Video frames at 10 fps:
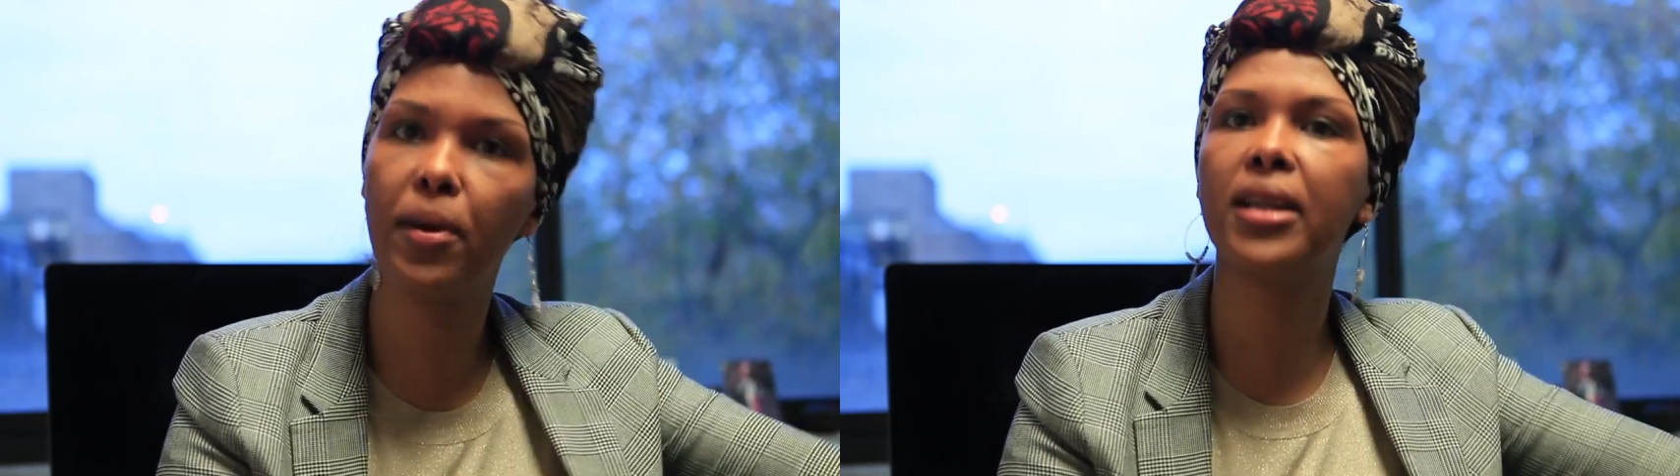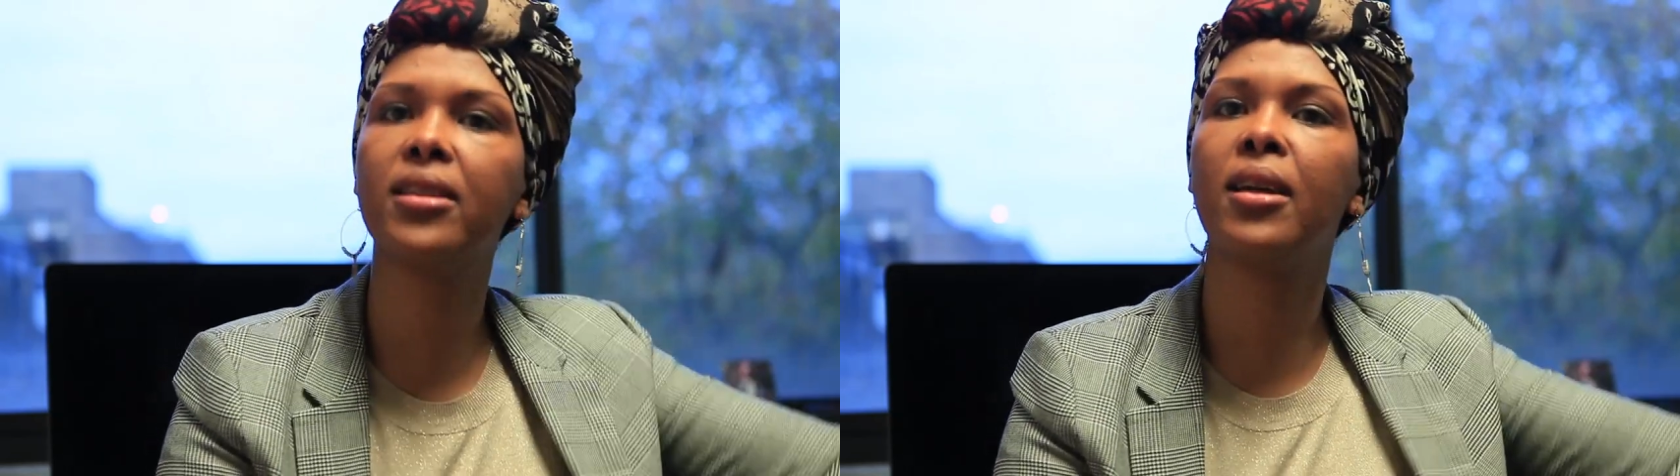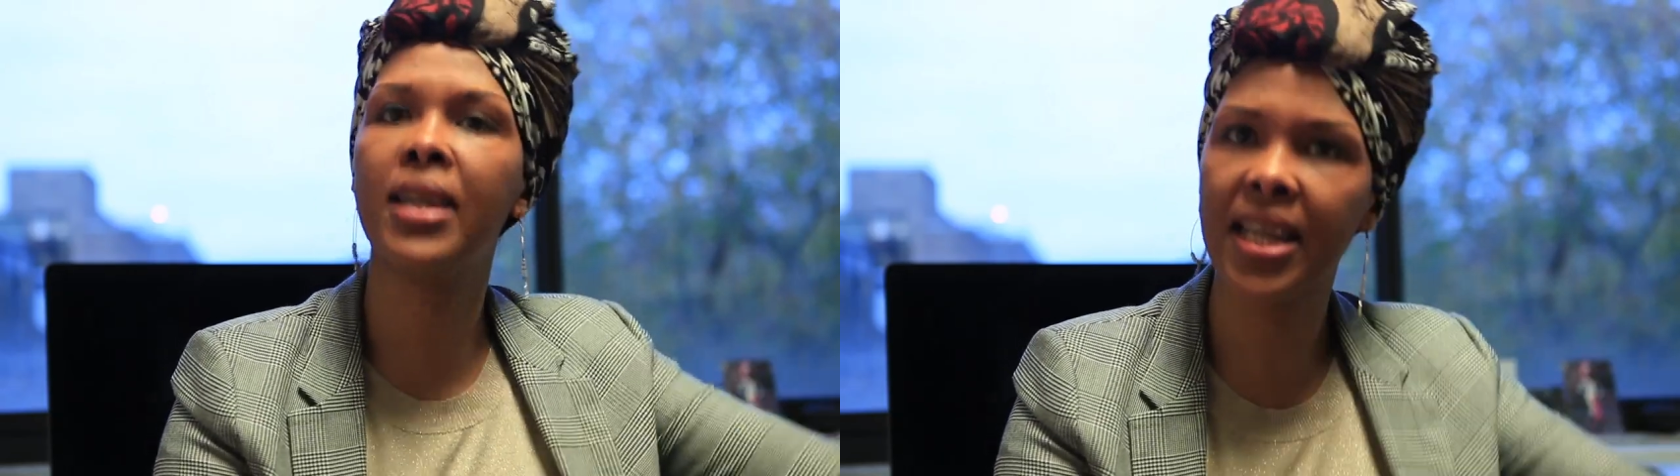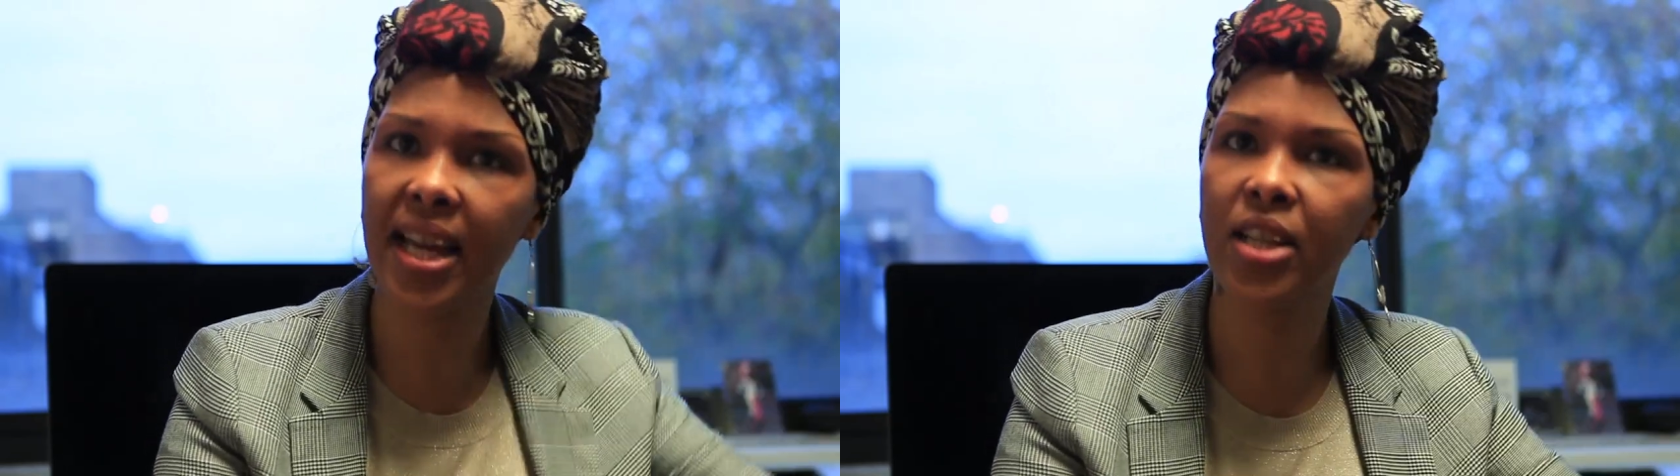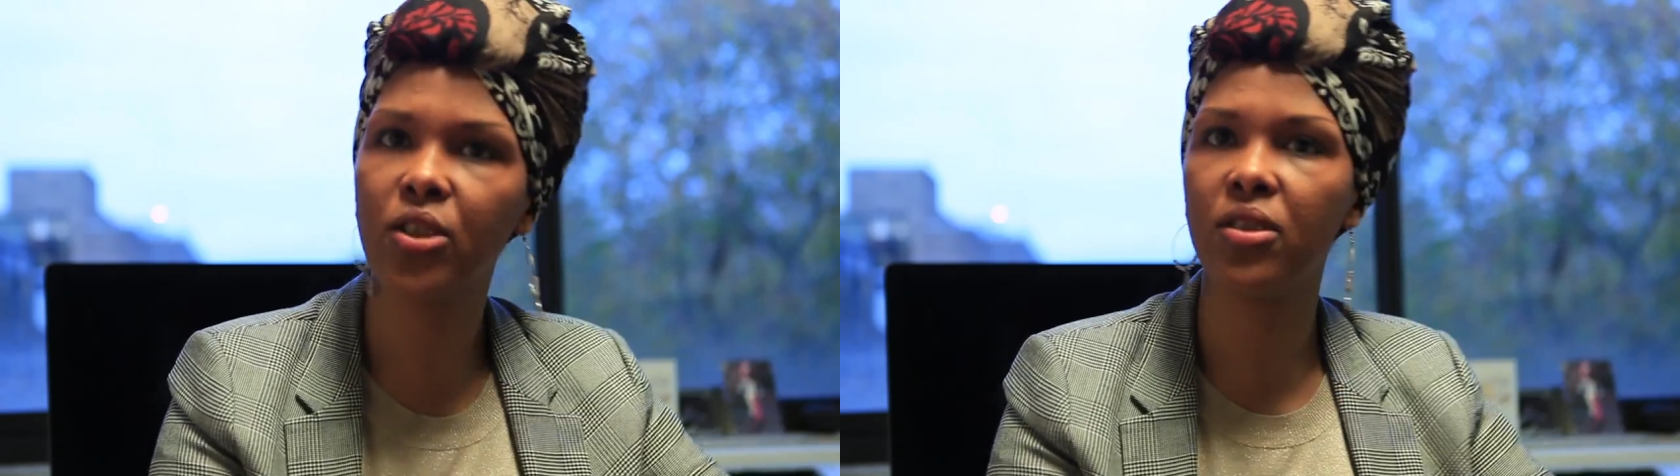better and
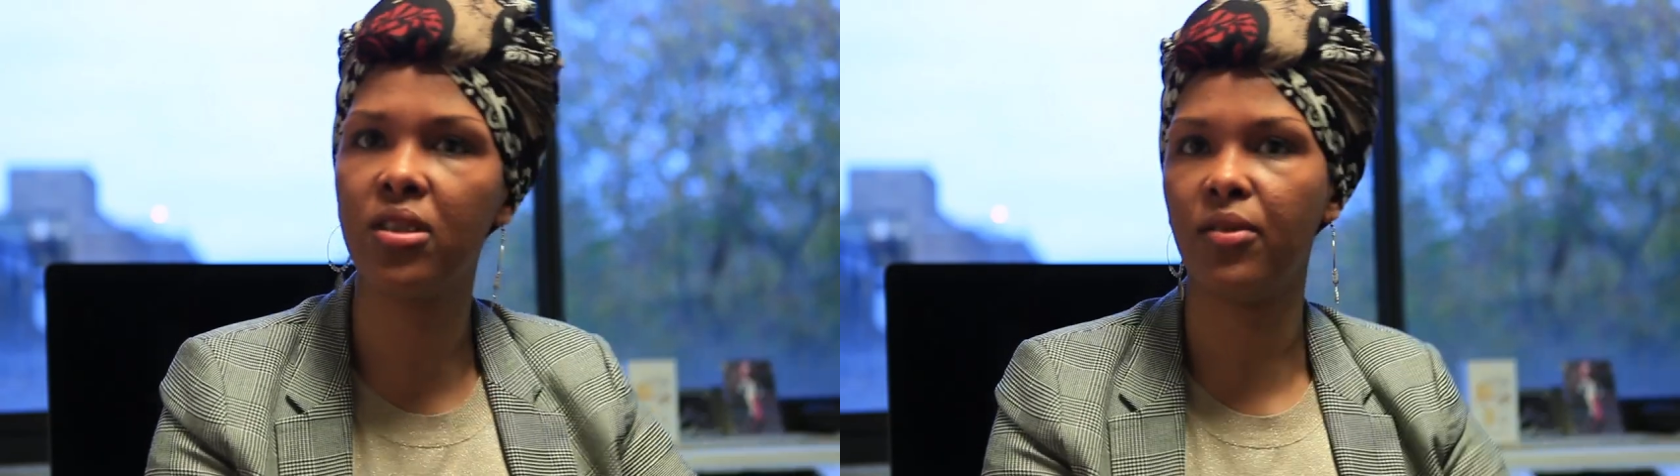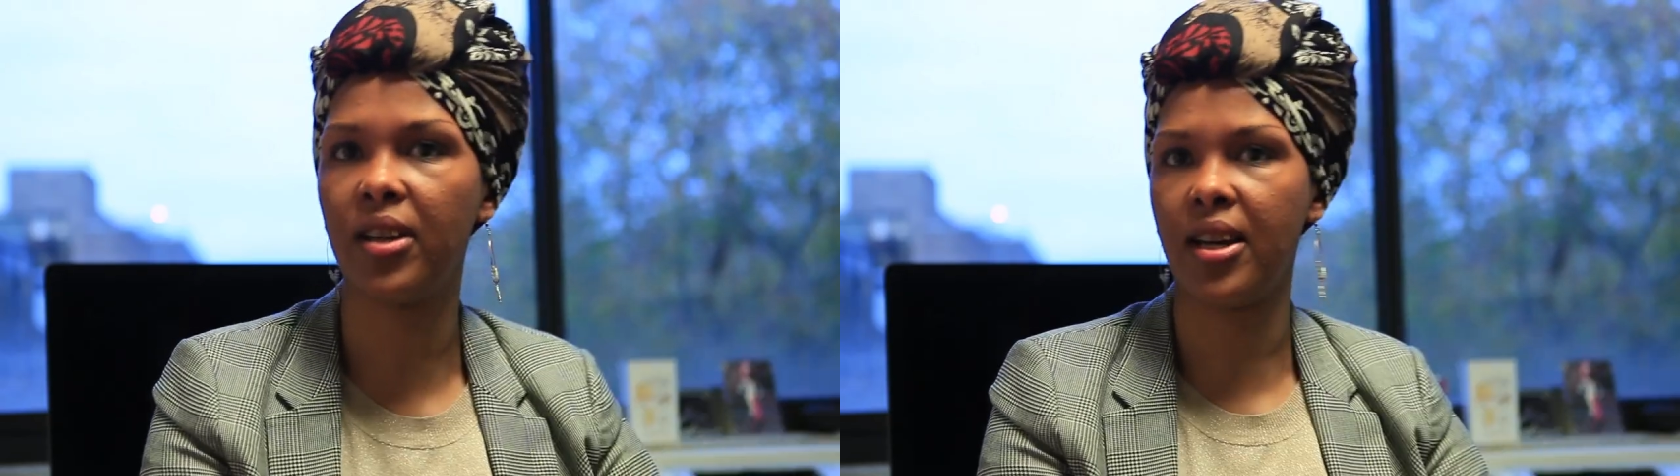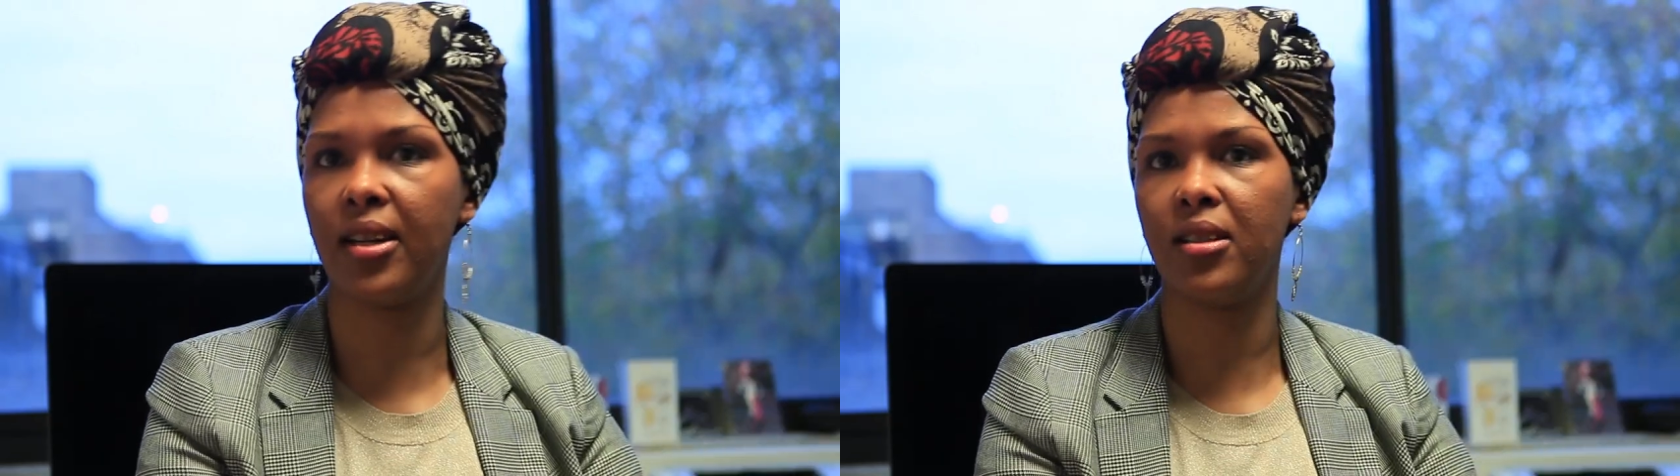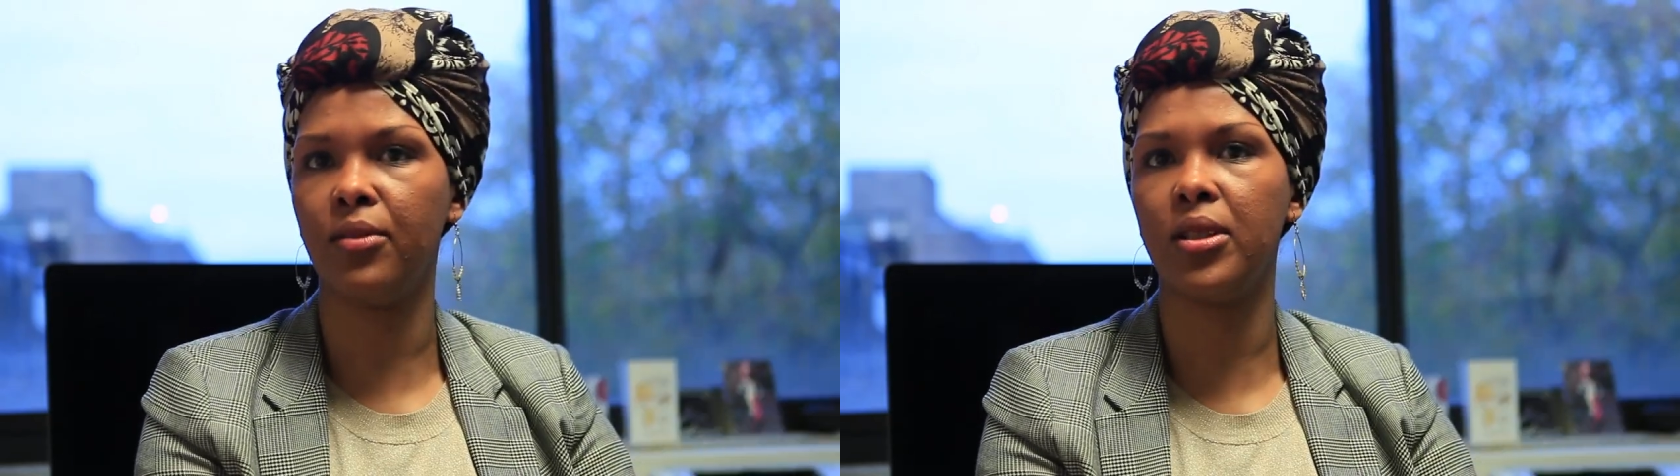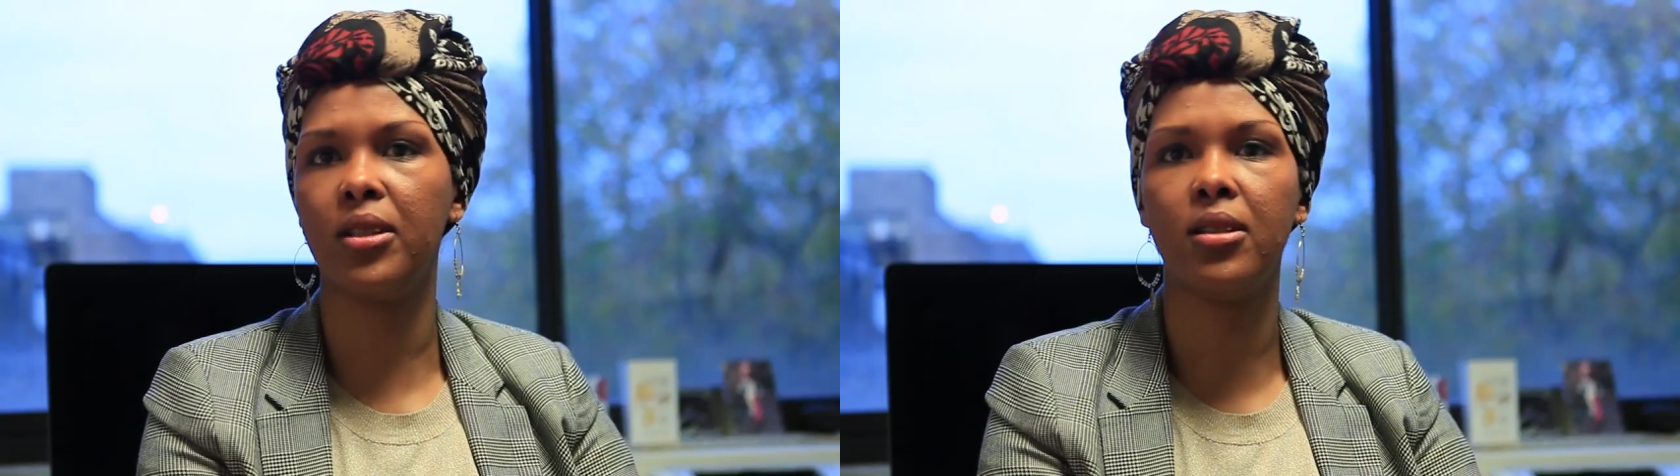engage in civic
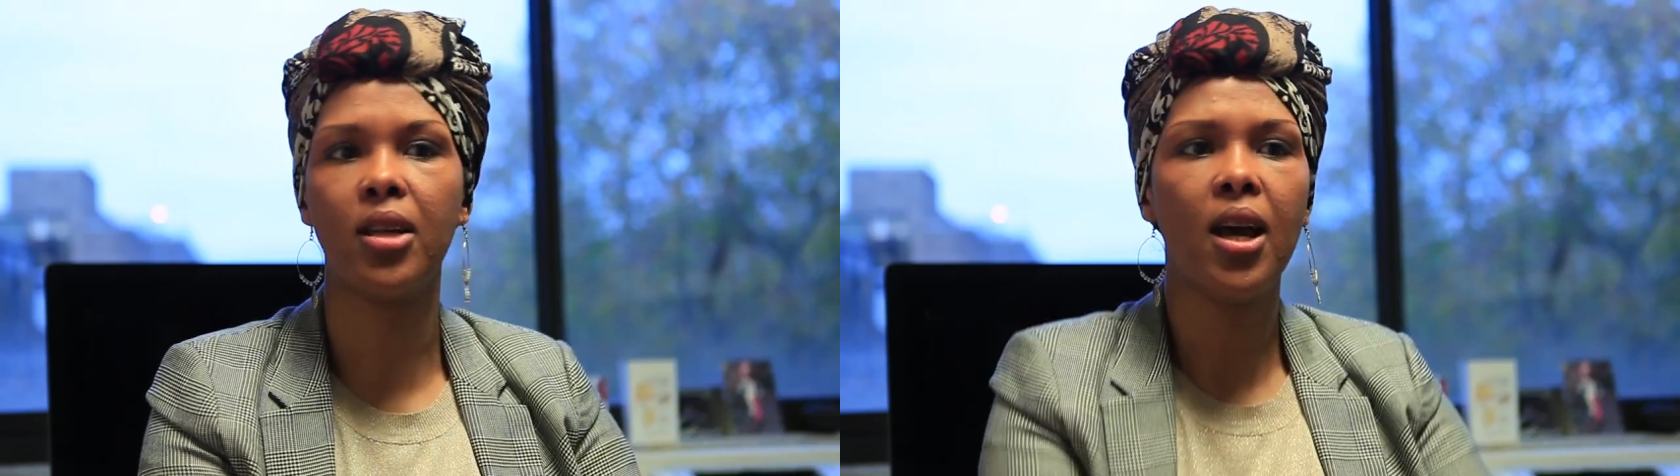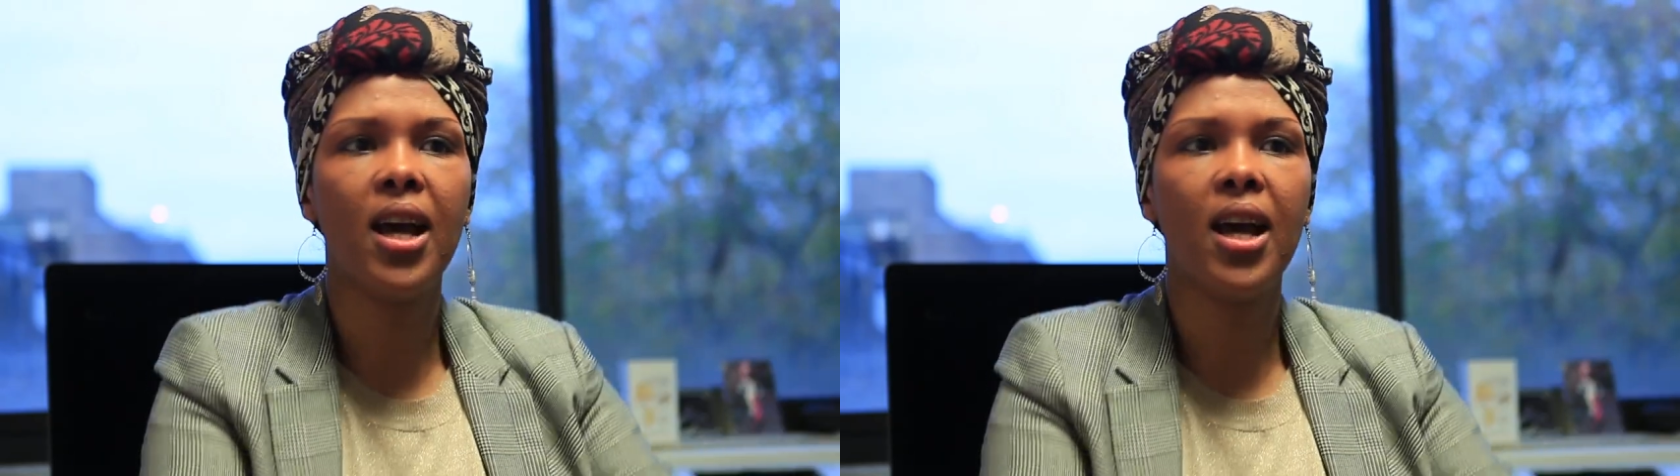activities